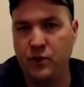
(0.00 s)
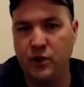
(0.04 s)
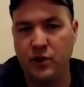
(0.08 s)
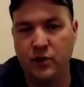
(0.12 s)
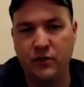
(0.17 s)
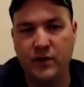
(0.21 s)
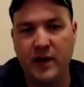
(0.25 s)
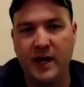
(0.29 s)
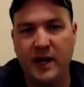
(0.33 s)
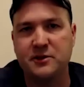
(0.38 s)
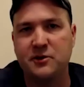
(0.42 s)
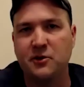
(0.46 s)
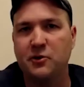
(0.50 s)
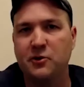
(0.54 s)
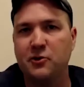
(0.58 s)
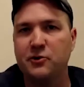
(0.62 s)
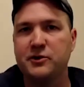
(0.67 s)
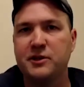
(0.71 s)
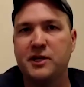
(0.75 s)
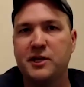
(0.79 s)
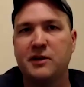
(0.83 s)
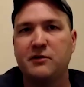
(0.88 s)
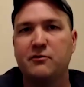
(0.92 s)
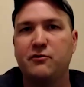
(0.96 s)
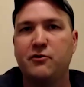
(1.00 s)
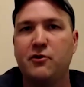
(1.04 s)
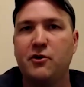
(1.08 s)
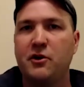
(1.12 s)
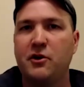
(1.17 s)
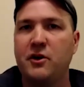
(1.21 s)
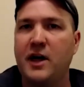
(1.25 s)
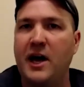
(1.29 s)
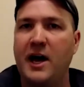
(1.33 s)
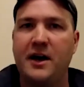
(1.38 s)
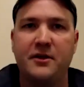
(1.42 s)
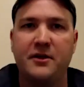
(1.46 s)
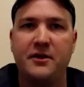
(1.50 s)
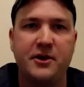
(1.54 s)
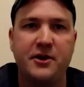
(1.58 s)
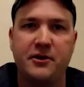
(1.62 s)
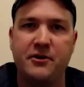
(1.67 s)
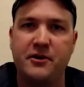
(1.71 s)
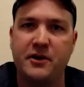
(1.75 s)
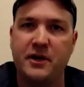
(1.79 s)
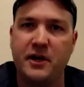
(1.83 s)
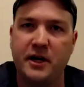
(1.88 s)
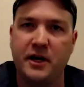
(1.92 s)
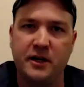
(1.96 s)
that's a whole tinfoil hat
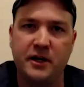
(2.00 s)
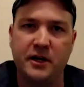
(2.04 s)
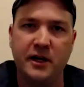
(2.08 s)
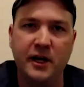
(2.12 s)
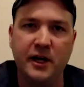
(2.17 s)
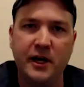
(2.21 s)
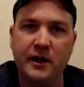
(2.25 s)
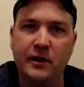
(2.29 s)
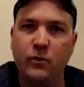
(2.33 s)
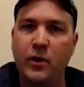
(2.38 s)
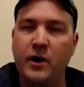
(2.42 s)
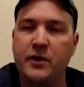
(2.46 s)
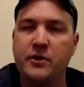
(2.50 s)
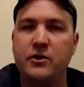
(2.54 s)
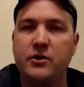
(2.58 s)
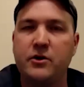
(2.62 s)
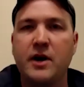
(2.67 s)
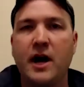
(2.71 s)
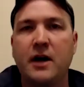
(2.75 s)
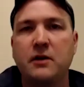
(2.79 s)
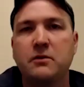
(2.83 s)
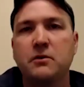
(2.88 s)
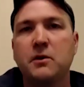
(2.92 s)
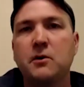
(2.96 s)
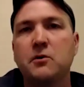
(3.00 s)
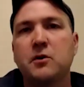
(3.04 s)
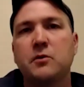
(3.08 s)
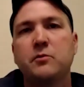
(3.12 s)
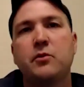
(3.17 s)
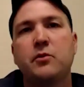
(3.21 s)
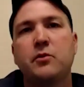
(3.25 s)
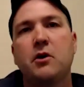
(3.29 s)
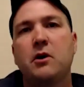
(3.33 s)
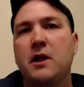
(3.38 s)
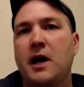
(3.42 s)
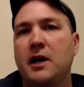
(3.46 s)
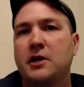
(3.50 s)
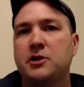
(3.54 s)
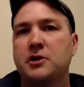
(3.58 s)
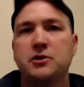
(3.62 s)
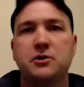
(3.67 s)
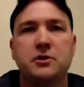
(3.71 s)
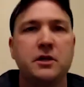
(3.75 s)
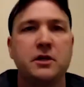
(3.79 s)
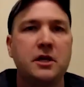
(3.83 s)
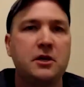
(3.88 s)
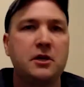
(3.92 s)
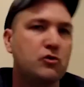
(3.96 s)
theory on whether or not Logan Paul
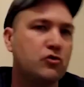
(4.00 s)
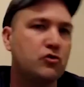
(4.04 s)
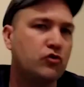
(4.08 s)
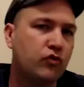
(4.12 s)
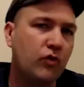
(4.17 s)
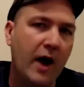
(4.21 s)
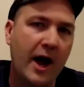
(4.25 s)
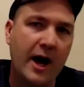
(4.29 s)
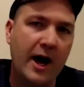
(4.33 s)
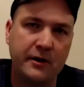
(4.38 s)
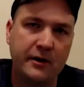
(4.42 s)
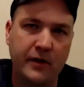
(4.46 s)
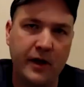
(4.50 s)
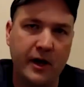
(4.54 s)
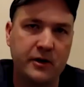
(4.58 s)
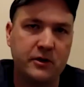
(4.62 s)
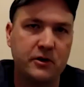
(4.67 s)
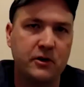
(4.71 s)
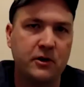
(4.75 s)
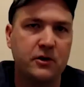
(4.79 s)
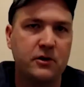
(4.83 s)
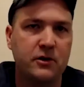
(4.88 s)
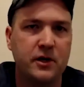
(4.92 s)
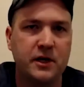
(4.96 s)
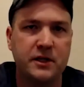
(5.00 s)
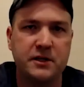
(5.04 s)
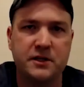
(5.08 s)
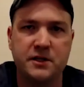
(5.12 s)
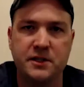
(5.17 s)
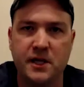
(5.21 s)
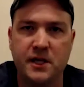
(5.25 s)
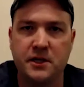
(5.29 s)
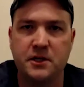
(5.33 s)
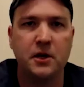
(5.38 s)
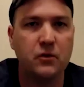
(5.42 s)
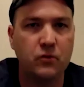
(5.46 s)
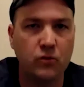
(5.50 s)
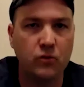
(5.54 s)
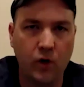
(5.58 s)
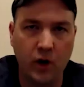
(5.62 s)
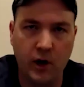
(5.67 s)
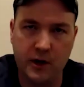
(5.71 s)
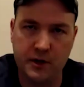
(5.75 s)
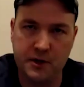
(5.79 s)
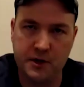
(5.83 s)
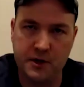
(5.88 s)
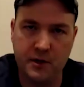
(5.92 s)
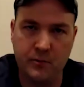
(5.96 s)
actually cracked that card and sent it
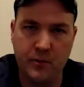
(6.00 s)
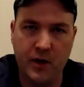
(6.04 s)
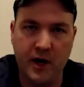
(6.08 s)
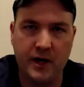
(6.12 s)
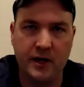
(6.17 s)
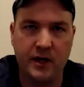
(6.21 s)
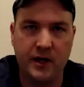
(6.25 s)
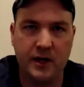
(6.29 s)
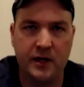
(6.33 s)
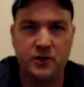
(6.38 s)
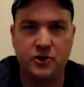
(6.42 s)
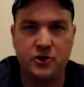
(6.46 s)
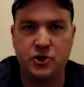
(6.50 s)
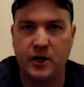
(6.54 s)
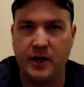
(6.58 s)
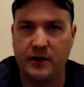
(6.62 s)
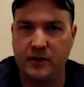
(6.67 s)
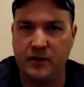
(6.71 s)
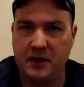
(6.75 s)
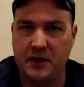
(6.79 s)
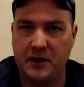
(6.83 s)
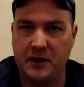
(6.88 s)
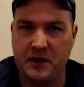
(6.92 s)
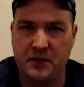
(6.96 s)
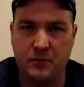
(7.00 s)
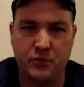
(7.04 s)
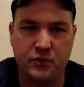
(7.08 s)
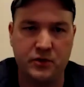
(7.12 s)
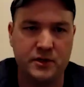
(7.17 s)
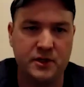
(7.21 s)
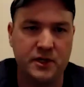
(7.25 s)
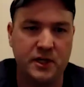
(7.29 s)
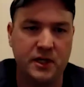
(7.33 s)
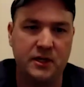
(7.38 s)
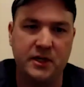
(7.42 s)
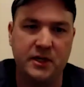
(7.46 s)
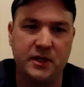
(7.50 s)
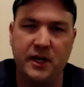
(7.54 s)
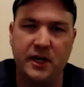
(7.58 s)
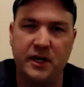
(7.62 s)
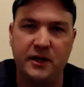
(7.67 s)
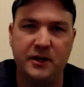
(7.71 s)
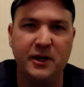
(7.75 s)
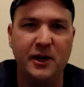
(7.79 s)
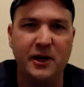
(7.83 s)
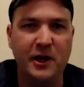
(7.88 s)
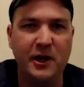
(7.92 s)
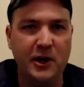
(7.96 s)
raw to Beckett and tried to get the pristine
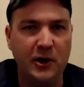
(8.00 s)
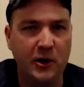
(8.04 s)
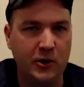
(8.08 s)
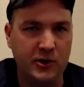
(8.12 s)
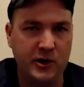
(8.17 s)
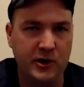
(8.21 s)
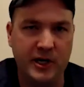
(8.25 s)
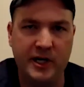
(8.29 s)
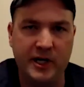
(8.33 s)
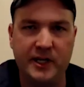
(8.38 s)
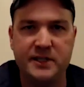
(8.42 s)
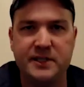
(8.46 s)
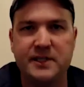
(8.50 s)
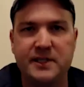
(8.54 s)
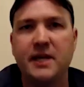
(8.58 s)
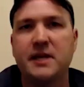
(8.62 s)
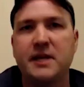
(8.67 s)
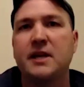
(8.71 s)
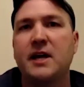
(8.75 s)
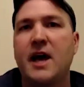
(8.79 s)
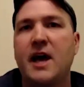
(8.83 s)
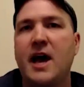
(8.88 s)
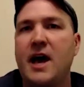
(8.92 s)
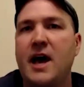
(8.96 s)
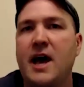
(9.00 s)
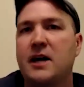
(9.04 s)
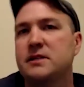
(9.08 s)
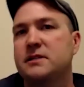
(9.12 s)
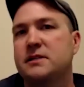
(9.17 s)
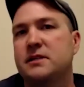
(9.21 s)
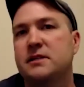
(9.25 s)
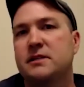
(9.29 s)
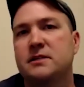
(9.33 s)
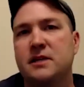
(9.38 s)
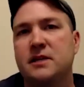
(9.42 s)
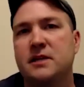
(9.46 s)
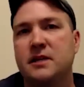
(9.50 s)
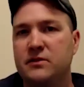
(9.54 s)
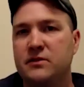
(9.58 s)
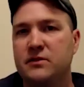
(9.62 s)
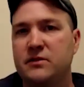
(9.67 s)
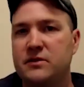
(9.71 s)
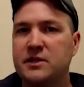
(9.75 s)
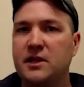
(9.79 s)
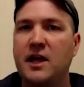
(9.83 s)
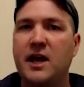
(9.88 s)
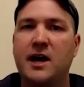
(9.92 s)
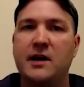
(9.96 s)
10, or did he send it as is in the
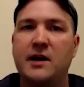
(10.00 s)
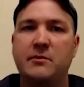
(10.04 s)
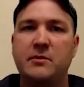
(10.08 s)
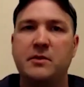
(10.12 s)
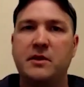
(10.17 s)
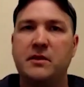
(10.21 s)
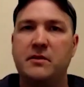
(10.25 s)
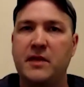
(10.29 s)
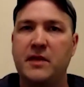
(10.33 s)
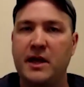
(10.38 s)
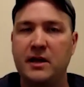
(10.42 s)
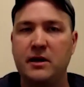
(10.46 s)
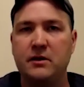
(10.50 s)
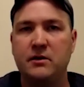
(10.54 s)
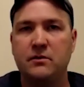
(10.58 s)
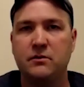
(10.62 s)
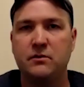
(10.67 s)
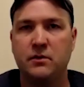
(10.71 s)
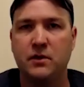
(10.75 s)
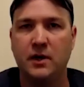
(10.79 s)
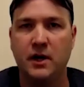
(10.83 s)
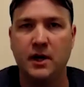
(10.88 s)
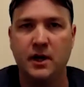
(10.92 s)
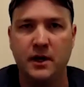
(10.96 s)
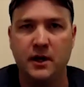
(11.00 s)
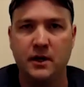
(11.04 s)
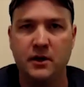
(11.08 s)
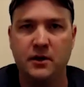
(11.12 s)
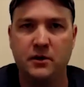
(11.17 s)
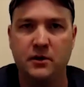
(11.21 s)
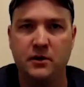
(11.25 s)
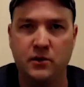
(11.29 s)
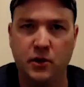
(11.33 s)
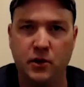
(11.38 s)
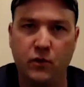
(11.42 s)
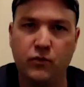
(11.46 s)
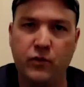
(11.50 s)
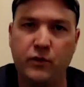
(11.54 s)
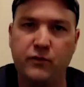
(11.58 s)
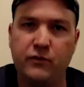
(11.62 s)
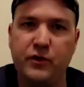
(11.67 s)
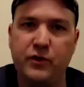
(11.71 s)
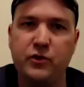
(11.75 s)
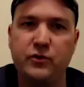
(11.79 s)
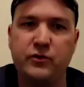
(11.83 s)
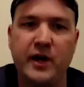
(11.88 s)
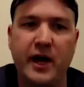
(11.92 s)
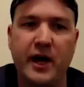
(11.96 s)
slab and then they,
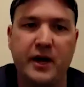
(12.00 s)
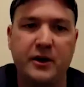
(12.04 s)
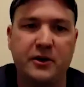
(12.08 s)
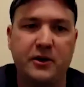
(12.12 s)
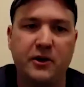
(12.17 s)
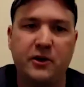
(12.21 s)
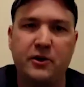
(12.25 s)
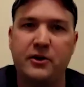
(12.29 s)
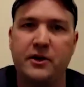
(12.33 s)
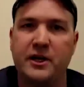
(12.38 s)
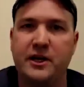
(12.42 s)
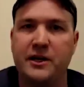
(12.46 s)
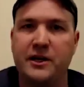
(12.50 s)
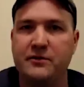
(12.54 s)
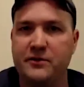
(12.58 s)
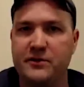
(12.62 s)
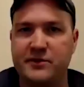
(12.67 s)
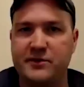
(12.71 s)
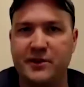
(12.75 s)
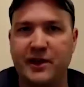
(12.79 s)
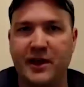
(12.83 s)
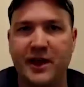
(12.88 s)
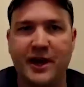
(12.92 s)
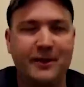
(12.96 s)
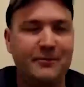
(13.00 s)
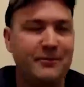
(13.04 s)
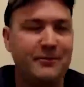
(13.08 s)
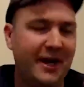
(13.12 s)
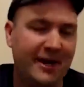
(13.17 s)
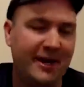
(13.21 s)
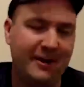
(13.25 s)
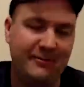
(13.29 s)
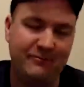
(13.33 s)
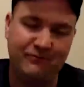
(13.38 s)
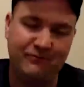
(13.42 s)
reviewed that card in the slab? Yeah.